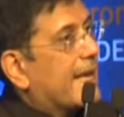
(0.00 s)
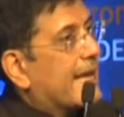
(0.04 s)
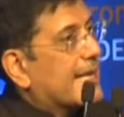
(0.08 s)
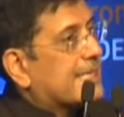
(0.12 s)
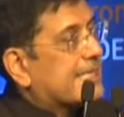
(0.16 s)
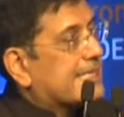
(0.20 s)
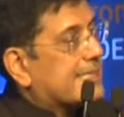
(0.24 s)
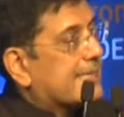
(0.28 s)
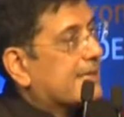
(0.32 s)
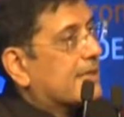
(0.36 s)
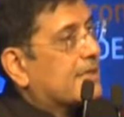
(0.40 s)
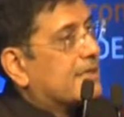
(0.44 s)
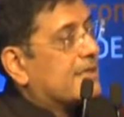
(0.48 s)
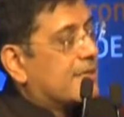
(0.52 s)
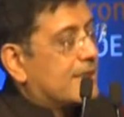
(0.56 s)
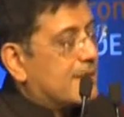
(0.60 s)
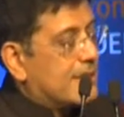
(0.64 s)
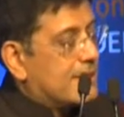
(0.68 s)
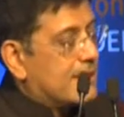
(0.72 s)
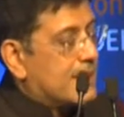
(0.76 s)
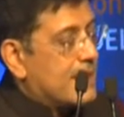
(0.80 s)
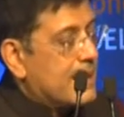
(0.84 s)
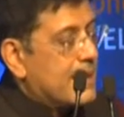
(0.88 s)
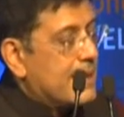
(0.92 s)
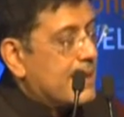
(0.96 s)
at
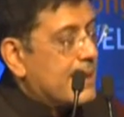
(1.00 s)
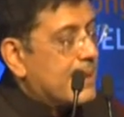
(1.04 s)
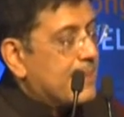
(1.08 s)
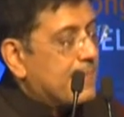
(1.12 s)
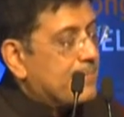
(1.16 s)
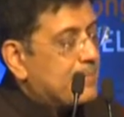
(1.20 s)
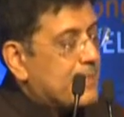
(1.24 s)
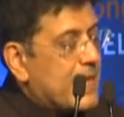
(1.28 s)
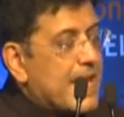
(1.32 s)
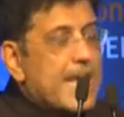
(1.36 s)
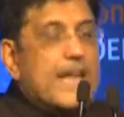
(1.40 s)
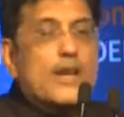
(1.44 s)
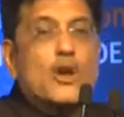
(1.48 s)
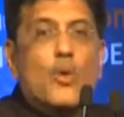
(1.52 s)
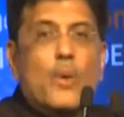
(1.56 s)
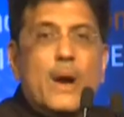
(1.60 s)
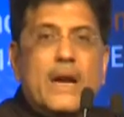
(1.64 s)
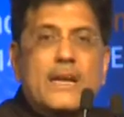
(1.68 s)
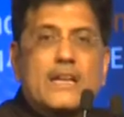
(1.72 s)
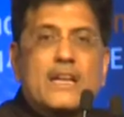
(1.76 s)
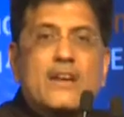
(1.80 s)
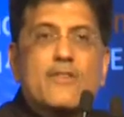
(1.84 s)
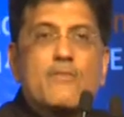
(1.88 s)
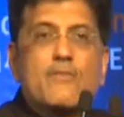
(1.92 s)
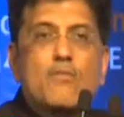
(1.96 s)
certain
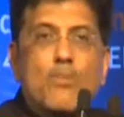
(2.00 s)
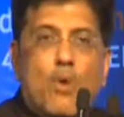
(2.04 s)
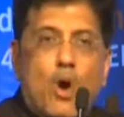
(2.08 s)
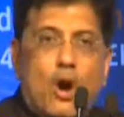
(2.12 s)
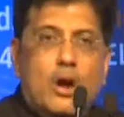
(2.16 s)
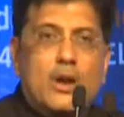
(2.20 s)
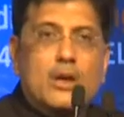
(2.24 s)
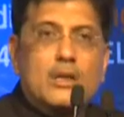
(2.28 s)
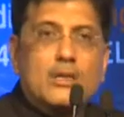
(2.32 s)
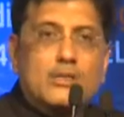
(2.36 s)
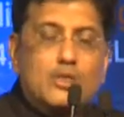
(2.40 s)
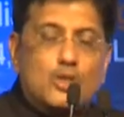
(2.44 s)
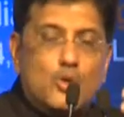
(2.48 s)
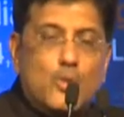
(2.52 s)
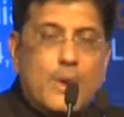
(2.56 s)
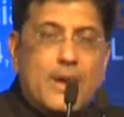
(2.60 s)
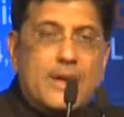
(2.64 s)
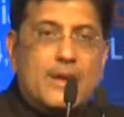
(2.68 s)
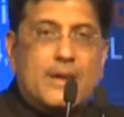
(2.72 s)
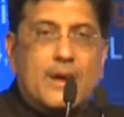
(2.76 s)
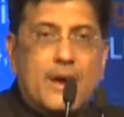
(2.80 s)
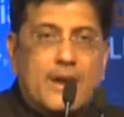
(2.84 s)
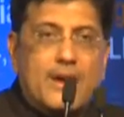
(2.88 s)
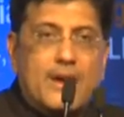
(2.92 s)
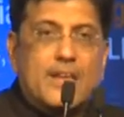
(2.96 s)
innovative models to
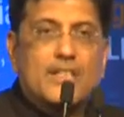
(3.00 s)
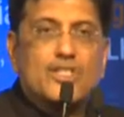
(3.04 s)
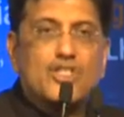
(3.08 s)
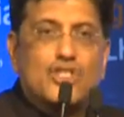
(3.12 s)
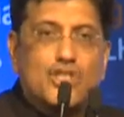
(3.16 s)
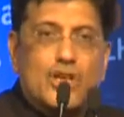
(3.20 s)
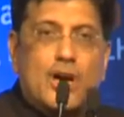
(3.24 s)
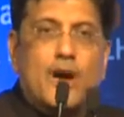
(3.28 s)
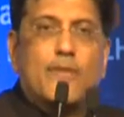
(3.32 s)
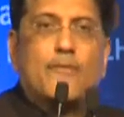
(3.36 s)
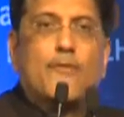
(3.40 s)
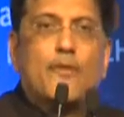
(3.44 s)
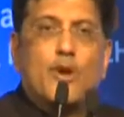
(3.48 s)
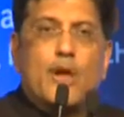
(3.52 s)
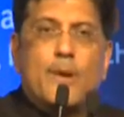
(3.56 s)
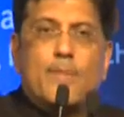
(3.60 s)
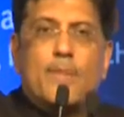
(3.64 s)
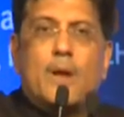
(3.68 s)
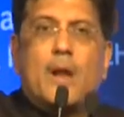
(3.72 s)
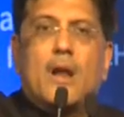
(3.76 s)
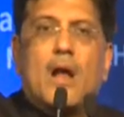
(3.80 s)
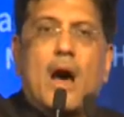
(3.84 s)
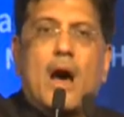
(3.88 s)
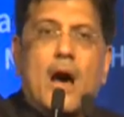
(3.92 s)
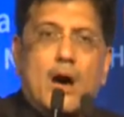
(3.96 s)
encourage
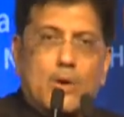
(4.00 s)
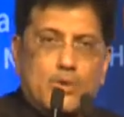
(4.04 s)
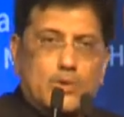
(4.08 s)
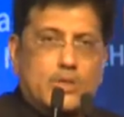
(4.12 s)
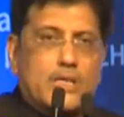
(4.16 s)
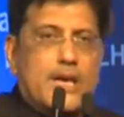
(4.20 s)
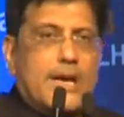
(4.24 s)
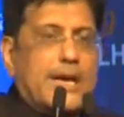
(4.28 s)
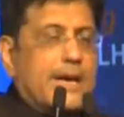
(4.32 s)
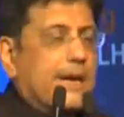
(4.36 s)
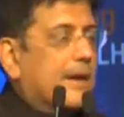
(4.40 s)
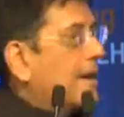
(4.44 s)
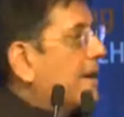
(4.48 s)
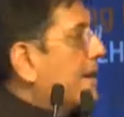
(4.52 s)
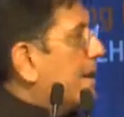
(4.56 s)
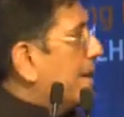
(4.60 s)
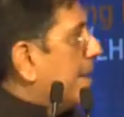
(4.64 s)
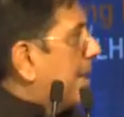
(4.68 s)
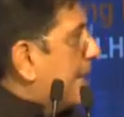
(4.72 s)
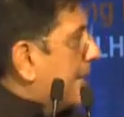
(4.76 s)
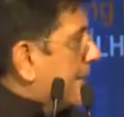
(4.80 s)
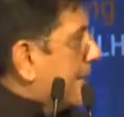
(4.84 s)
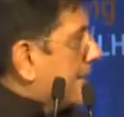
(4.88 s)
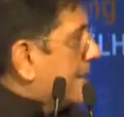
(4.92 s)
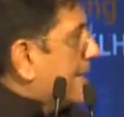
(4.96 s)
affordable housing
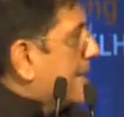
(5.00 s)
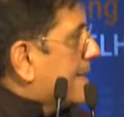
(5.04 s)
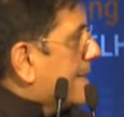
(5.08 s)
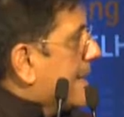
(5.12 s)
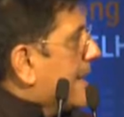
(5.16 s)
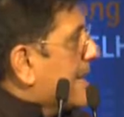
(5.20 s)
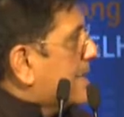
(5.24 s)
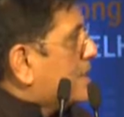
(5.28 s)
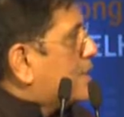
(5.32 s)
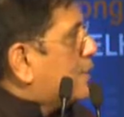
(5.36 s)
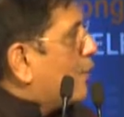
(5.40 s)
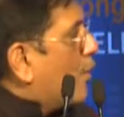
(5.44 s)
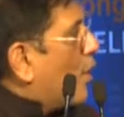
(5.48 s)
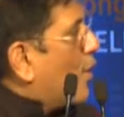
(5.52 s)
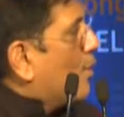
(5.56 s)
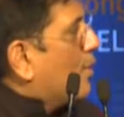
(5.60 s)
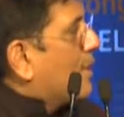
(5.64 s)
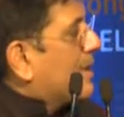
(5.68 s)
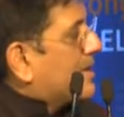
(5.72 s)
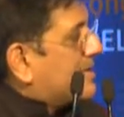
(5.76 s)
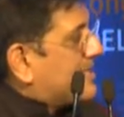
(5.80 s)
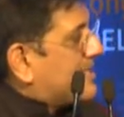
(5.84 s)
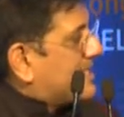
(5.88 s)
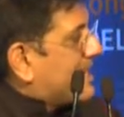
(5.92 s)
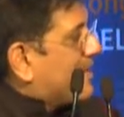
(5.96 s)
in the days
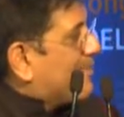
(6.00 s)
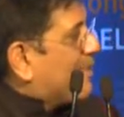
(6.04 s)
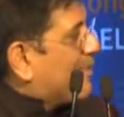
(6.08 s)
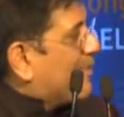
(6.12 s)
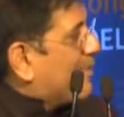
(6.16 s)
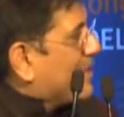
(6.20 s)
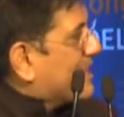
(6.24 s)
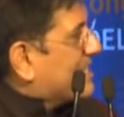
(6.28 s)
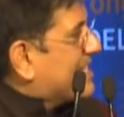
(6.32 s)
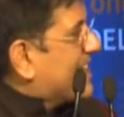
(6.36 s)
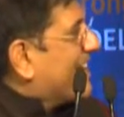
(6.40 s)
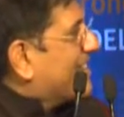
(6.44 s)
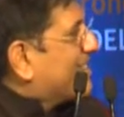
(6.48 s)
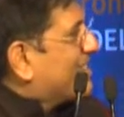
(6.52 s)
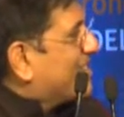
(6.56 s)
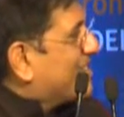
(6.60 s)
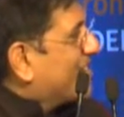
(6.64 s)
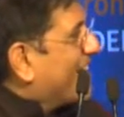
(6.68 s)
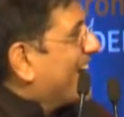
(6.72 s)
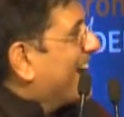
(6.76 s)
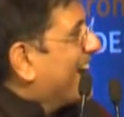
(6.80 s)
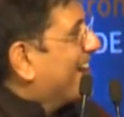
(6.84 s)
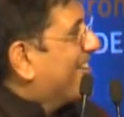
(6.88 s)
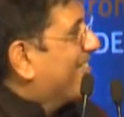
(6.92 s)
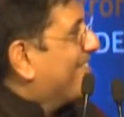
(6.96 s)
forward, some of which I had
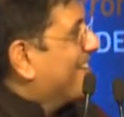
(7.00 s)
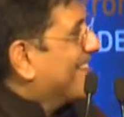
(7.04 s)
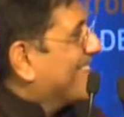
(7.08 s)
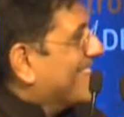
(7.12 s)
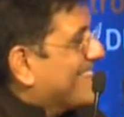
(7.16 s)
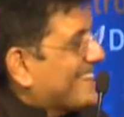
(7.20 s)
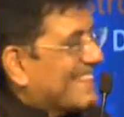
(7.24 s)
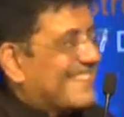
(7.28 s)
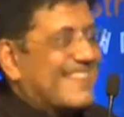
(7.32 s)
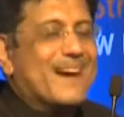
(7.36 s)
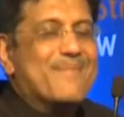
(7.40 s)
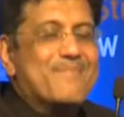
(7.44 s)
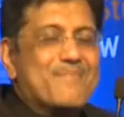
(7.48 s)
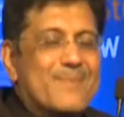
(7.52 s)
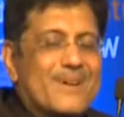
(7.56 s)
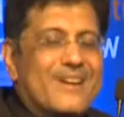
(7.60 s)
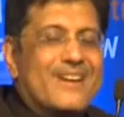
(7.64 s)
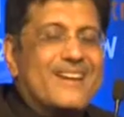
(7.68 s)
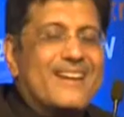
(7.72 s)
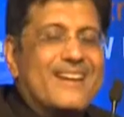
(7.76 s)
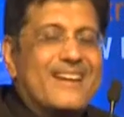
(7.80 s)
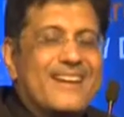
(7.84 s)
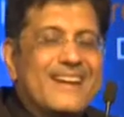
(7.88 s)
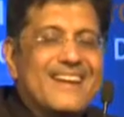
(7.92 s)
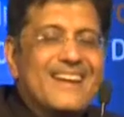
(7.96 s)
shared with
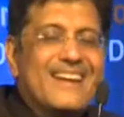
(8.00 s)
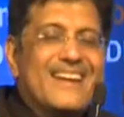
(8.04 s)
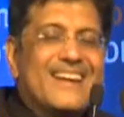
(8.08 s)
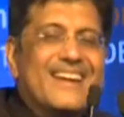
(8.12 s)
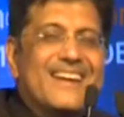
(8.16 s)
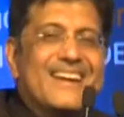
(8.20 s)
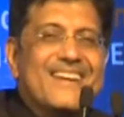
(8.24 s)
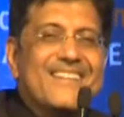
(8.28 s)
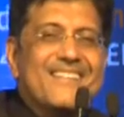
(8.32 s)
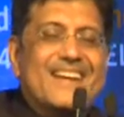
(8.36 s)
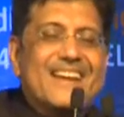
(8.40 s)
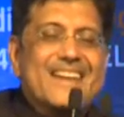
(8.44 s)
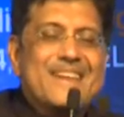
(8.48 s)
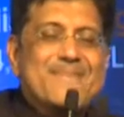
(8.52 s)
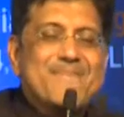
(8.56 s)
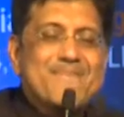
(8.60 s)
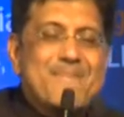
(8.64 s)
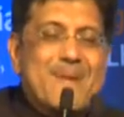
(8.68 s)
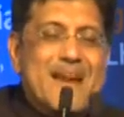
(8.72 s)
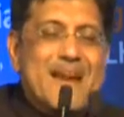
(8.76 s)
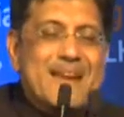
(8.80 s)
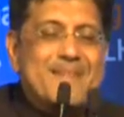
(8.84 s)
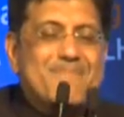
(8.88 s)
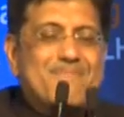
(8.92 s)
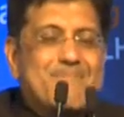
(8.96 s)
Gitambar when he
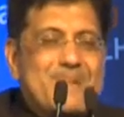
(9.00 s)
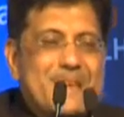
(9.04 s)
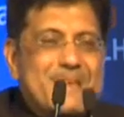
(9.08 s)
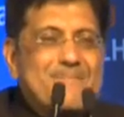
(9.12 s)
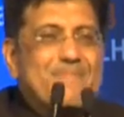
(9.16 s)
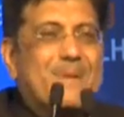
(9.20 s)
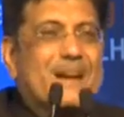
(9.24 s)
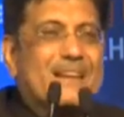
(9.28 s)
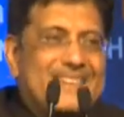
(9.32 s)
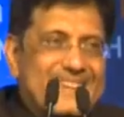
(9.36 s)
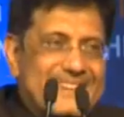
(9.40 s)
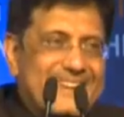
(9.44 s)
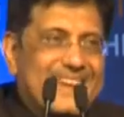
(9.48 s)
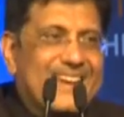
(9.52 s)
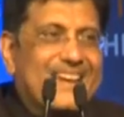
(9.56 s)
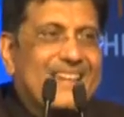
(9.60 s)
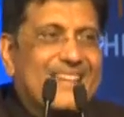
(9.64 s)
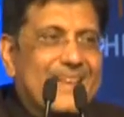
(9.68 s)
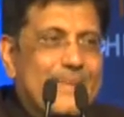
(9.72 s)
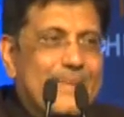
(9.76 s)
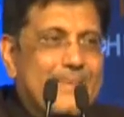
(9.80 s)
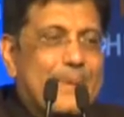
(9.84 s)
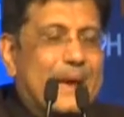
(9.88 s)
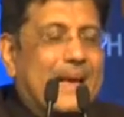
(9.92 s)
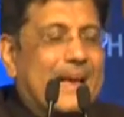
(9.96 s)
met me, but till
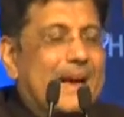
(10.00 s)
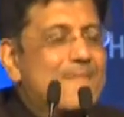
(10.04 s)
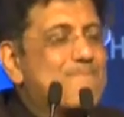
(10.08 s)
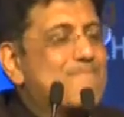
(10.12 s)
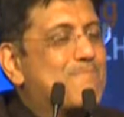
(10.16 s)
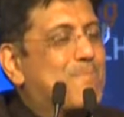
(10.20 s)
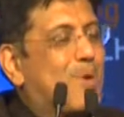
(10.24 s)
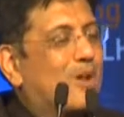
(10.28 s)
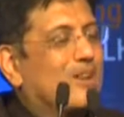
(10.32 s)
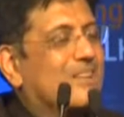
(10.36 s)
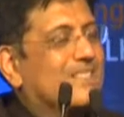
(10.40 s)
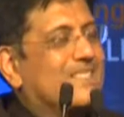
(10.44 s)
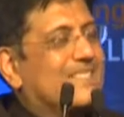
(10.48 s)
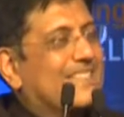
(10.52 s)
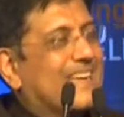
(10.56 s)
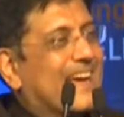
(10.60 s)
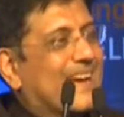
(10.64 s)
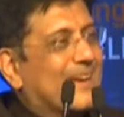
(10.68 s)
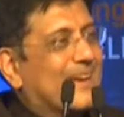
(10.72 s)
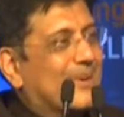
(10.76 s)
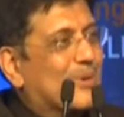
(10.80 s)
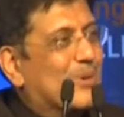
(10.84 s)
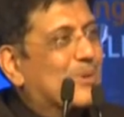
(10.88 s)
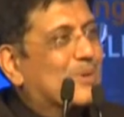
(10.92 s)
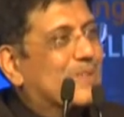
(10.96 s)
they become policy,
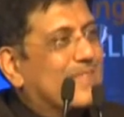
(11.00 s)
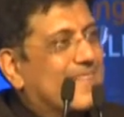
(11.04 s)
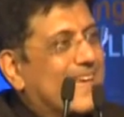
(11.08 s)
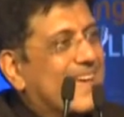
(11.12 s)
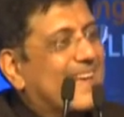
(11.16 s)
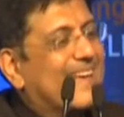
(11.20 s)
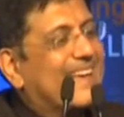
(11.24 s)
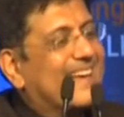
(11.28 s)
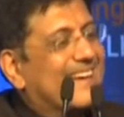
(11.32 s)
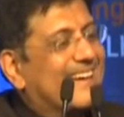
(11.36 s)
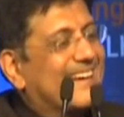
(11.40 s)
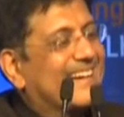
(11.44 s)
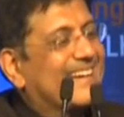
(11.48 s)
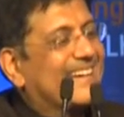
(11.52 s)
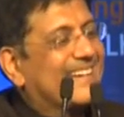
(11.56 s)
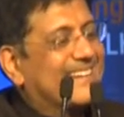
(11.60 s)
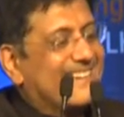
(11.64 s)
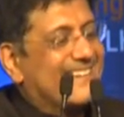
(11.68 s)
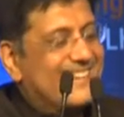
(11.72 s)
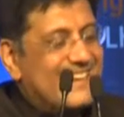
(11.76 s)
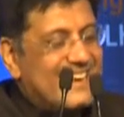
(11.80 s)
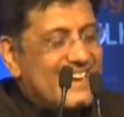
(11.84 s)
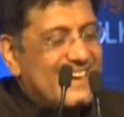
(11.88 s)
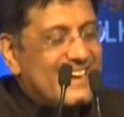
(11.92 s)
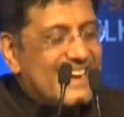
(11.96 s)
I don't think
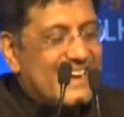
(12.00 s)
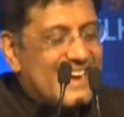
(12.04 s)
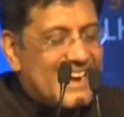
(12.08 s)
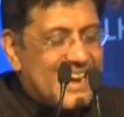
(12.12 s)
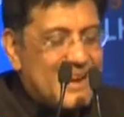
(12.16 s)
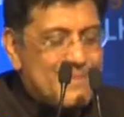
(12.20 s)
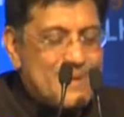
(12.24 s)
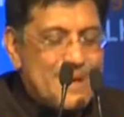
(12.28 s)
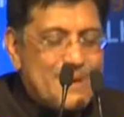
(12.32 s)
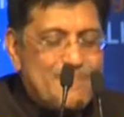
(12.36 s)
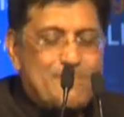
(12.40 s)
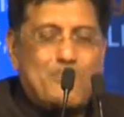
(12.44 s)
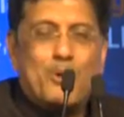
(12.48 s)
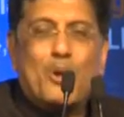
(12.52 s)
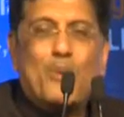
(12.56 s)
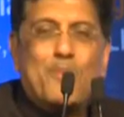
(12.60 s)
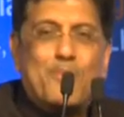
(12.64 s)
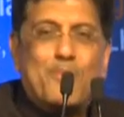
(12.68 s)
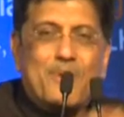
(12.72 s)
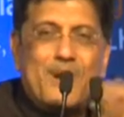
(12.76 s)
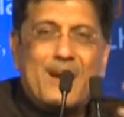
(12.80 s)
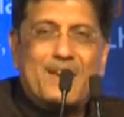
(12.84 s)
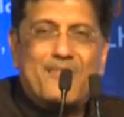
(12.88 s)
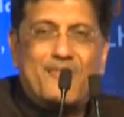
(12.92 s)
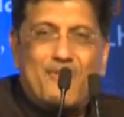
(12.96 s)
it'll be
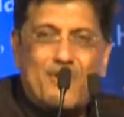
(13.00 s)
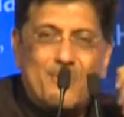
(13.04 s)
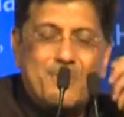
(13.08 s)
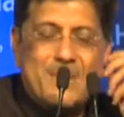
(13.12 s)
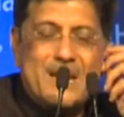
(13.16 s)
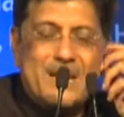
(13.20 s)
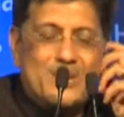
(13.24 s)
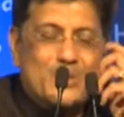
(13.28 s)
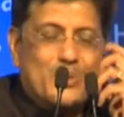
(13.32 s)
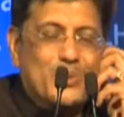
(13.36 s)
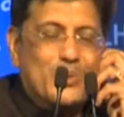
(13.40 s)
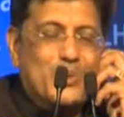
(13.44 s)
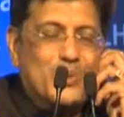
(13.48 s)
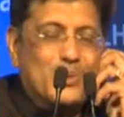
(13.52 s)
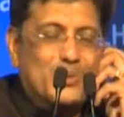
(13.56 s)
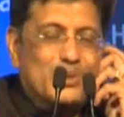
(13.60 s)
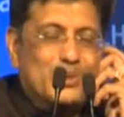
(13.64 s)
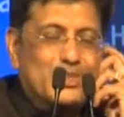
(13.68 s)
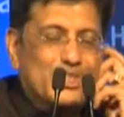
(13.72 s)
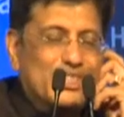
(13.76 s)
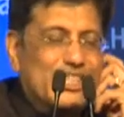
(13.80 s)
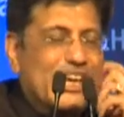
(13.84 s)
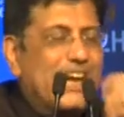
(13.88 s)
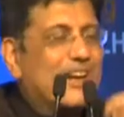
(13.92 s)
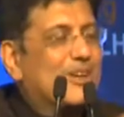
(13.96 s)
appropriate for me to
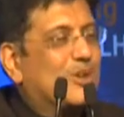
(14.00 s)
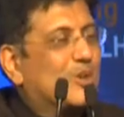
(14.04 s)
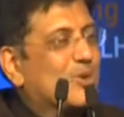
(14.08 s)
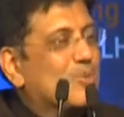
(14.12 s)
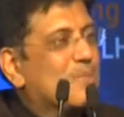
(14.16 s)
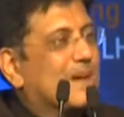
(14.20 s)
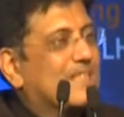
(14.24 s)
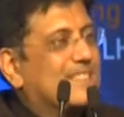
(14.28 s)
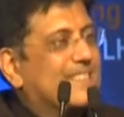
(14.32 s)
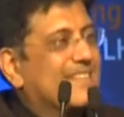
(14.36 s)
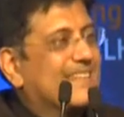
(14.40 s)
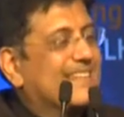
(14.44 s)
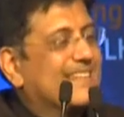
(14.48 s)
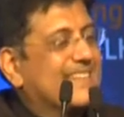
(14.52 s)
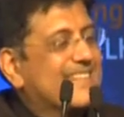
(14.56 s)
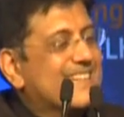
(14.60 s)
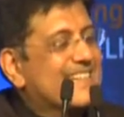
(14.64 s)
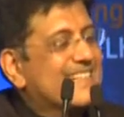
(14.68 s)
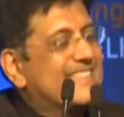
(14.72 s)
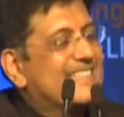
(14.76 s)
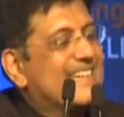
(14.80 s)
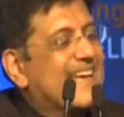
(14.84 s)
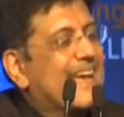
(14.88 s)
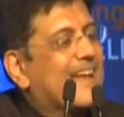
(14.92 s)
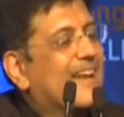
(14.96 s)
share too much in
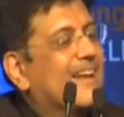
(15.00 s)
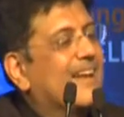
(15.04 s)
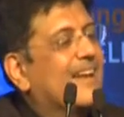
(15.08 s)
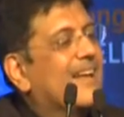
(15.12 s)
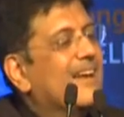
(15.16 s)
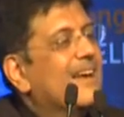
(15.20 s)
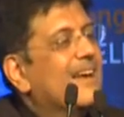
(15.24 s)
detail.